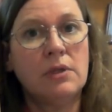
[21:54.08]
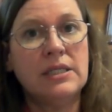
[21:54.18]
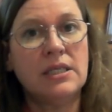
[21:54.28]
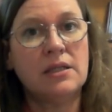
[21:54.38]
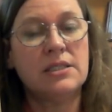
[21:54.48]

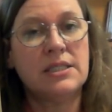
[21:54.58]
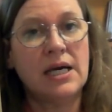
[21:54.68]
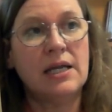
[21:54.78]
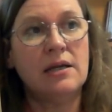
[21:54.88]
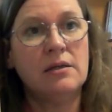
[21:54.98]
until it's
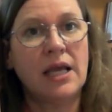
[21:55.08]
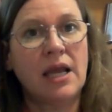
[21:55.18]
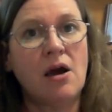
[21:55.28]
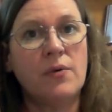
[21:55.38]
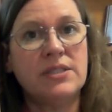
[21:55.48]
done, like
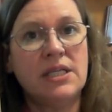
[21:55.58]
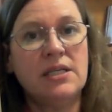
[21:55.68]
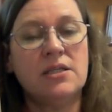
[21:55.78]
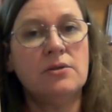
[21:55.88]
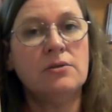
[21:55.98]
I always
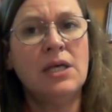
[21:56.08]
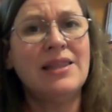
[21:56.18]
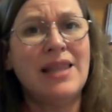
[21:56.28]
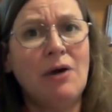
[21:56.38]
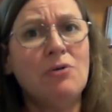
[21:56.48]
did do,
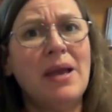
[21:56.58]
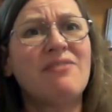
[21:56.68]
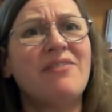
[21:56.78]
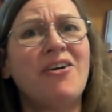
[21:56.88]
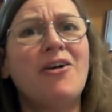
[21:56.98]
that would
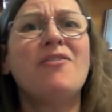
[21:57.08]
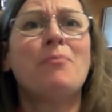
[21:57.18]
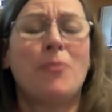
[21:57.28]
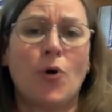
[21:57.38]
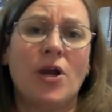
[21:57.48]
make a very
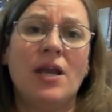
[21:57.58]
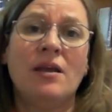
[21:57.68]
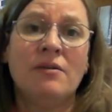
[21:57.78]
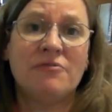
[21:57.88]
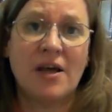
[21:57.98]

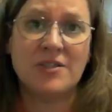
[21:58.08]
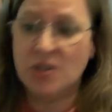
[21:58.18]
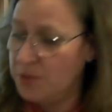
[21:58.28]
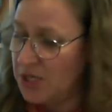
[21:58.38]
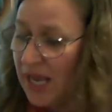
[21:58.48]
boring
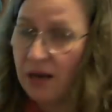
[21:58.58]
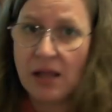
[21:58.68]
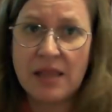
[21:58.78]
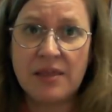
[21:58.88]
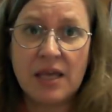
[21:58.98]
Flosstube
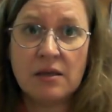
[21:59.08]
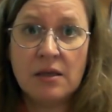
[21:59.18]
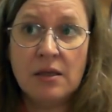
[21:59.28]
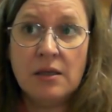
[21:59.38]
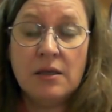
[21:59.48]
channel, I think.
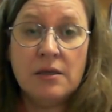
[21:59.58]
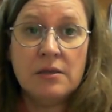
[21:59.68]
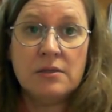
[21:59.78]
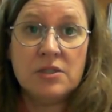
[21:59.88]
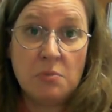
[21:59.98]

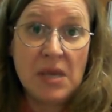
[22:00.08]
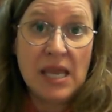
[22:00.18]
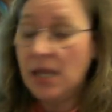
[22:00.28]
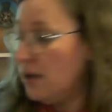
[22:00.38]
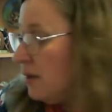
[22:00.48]
To
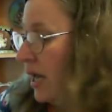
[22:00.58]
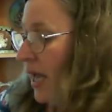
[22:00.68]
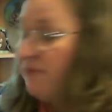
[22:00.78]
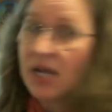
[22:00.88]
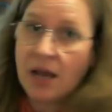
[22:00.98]
me, I
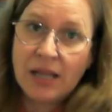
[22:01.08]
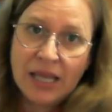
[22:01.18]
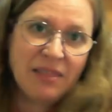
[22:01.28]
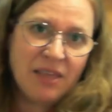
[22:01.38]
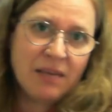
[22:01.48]

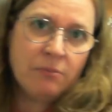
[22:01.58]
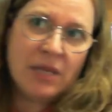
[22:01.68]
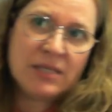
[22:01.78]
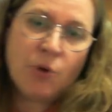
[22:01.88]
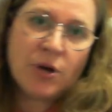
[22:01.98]
think
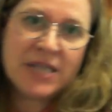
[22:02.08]
it's more